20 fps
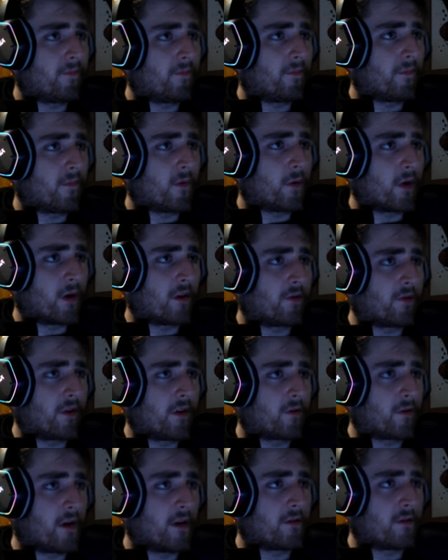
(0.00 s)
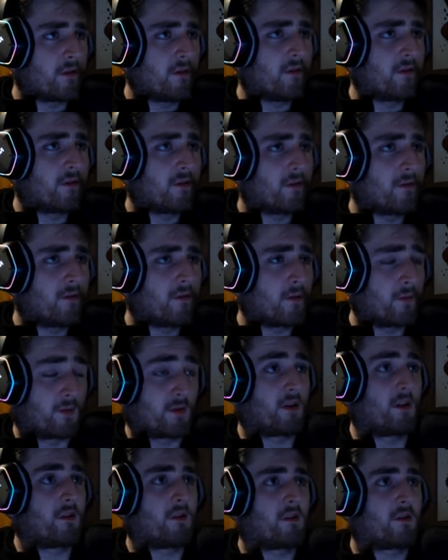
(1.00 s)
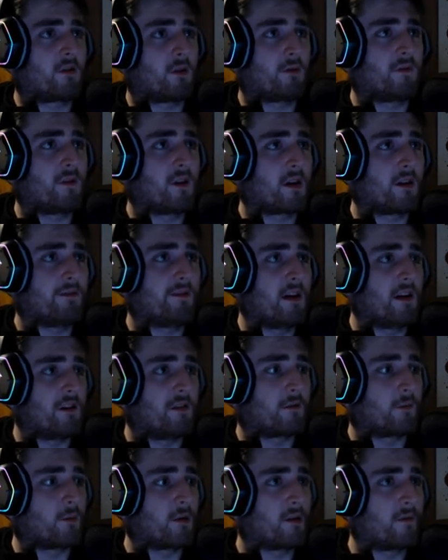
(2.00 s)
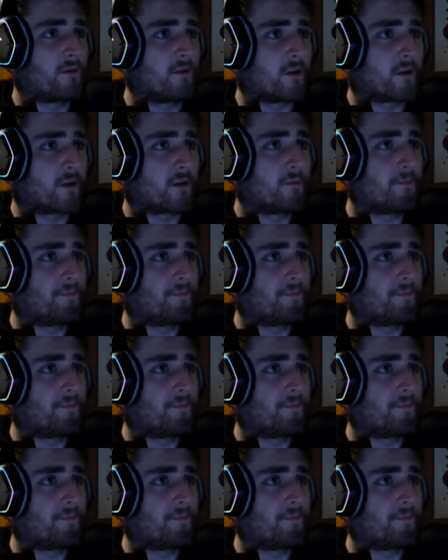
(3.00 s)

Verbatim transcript: Oh, our strength rises. This is so fucking fast. What the fuck?